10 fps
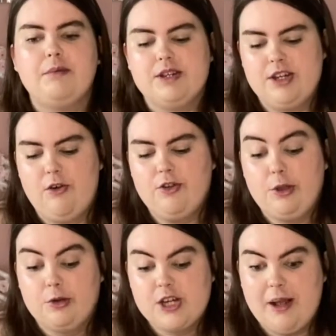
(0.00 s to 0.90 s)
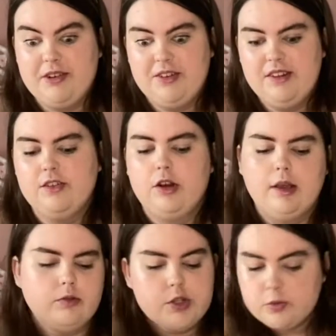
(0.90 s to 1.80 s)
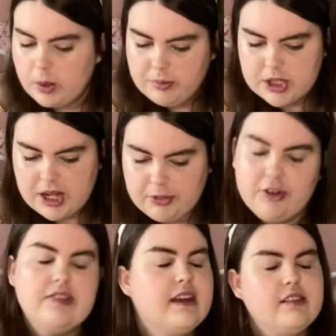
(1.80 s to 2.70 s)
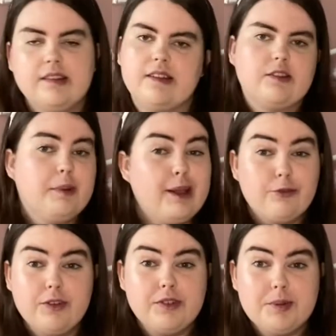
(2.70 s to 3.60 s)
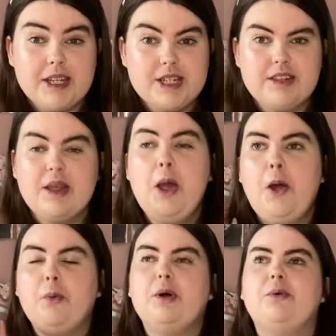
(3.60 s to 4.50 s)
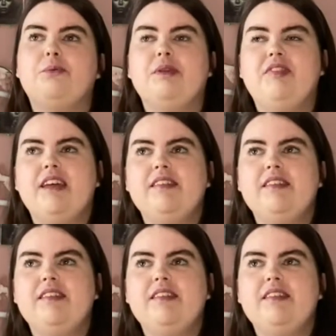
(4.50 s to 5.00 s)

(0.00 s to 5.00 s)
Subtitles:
longer your chapter is, and you're like, just one more chapter, and then it turns out to be like 50 pages. Well, with this,